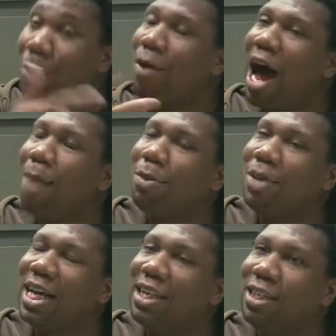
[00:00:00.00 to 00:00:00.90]
The problem
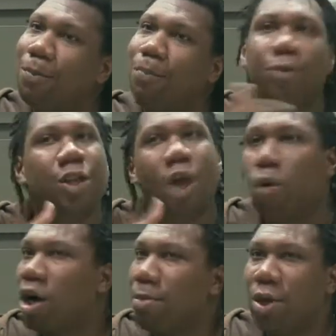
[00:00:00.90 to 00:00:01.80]
is
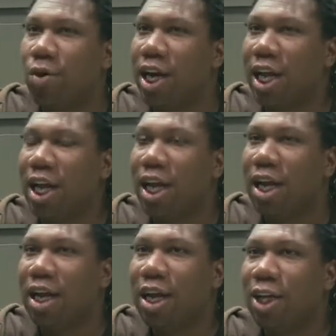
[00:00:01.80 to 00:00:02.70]
no community.
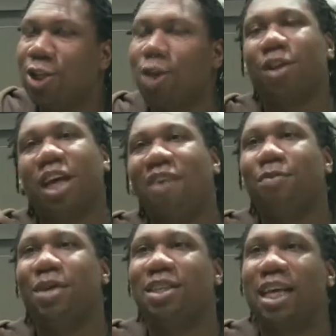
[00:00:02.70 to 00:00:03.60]
So the
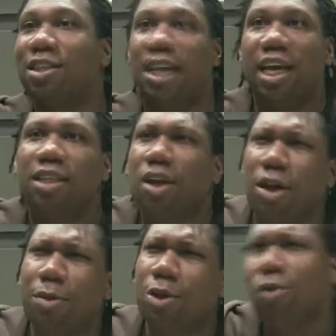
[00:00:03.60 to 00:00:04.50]
government says there is no
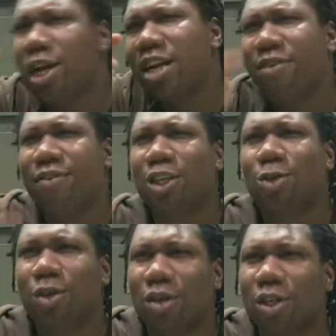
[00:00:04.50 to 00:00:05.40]
community, you're an
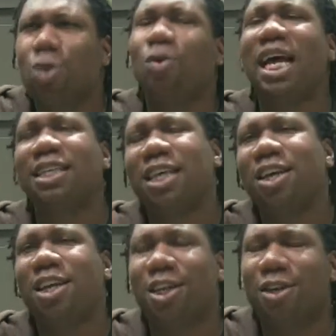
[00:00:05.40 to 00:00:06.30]
individual. Do what I tell
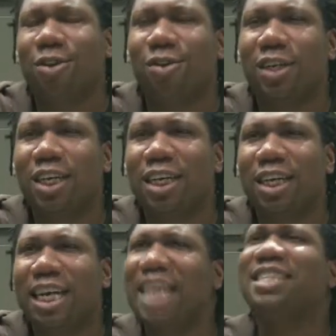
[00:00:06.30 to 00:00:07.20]
you to do.
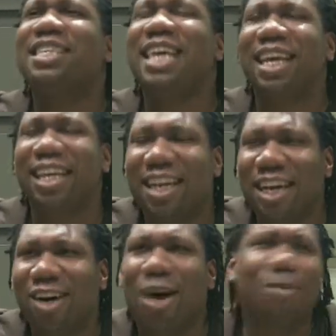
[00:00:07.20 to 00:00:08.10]
And that's it.
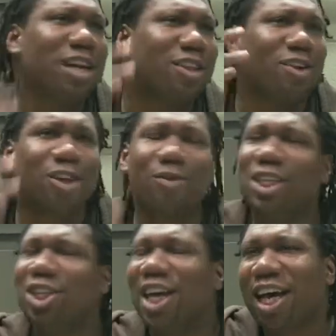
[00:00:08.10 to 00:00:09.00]
Or I'm going to throw you
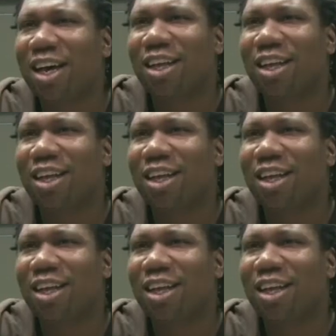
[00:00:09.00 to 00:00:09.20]
in jail.